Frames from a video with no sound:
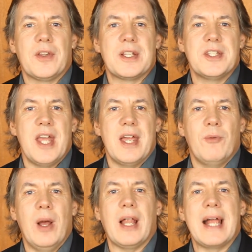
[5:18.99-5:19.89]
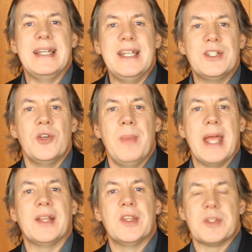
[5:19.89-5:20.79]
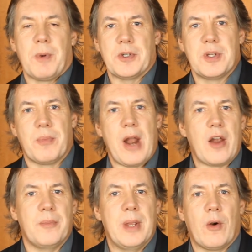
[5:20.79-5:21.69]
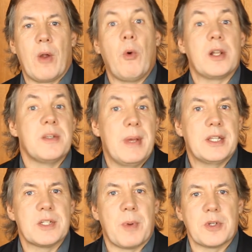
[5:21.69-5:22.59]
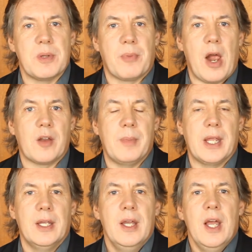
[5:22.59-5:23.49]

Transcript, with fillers: there that say, Well, I need to make this person proud of me, or I want to make this person proud of me.